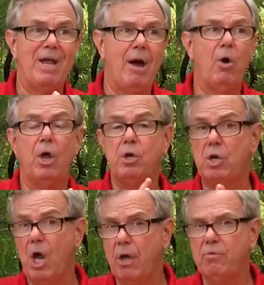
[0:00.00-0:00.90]
Now,
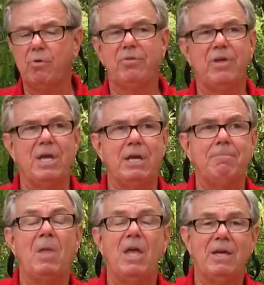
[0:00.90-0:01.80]
another
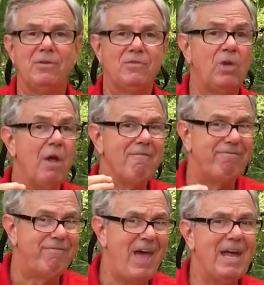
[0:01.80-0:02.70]
thing is
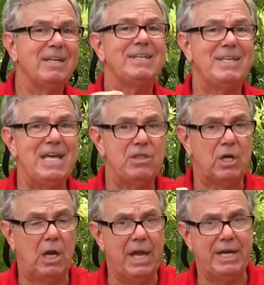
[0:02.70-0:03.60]
vet
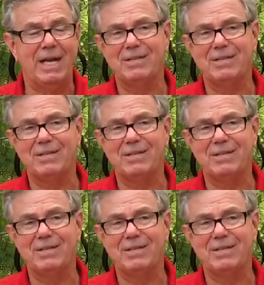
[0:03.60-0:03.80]
teeth cleaning.